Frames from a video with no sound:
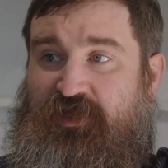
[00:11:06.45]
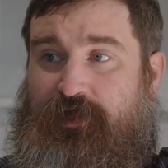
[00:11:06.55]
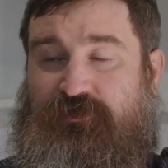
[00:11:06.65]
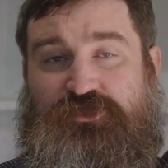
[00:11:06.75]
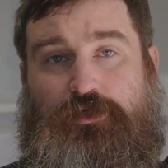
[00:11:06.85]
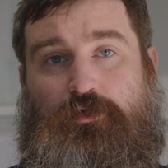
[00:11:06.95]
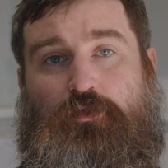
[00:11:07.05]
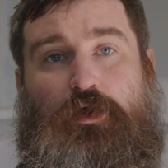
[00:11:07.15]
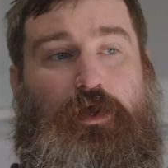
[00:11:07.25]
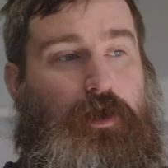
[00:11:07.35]
And
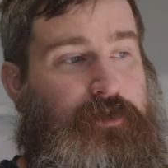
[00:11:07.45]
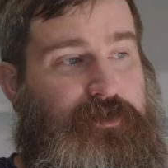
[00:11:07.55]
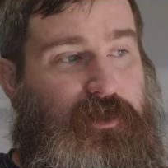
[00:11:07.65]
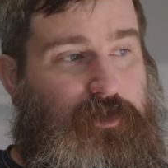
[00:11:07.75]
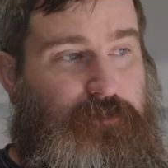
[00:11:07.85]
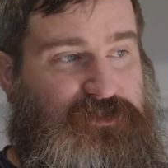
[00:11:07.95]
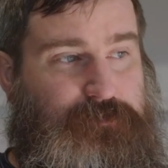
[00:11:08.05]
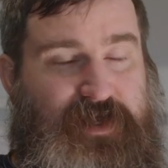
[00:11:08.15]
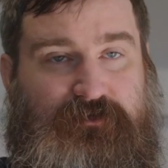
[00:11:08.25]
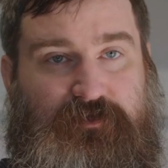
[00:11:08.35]
so another
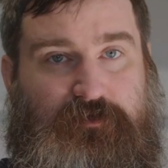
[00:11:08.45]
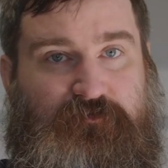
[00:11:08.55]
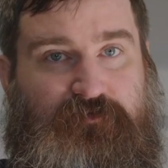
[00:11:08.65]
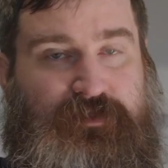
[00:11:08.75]
perspective,